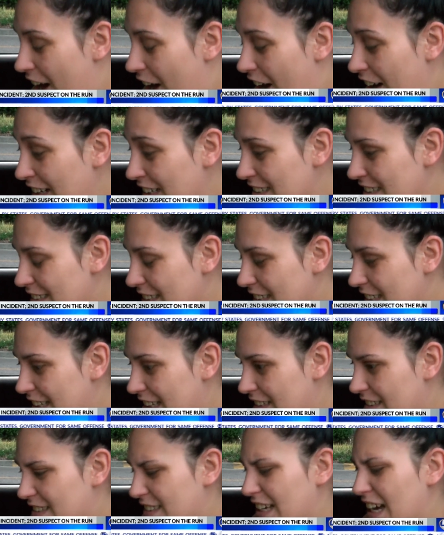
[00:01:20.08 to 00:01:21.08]
Honestly,
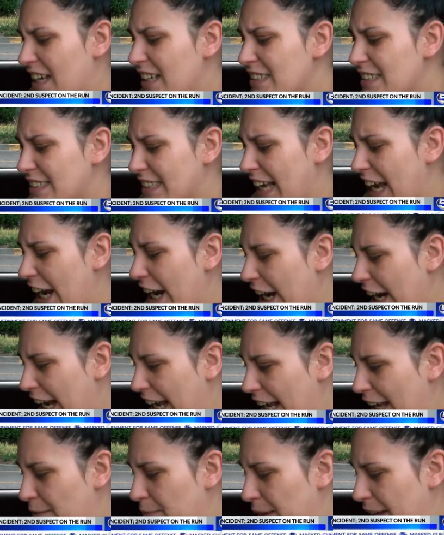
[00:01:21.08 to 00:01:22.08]
that's kind of
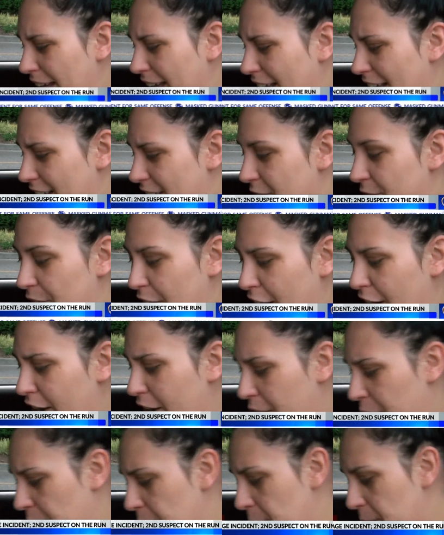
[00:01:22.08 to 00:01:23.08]
scary being it's
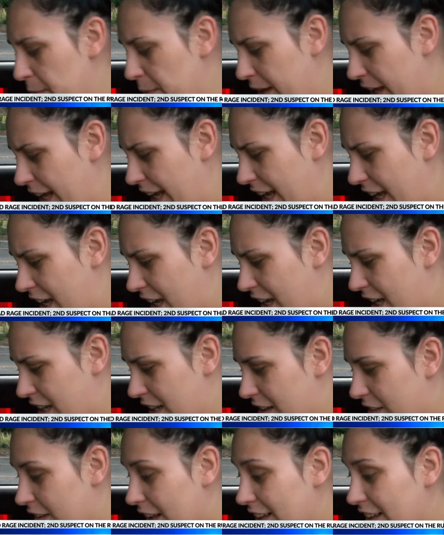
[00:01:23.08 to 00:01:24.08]
Fairhope
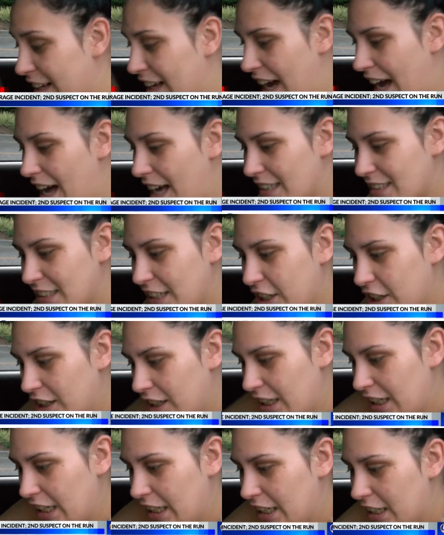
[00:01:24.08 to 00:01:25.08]
and like the guy has a
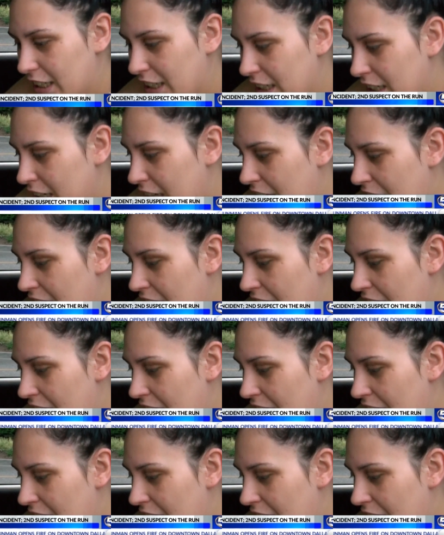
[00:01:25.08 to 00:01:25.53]
gun.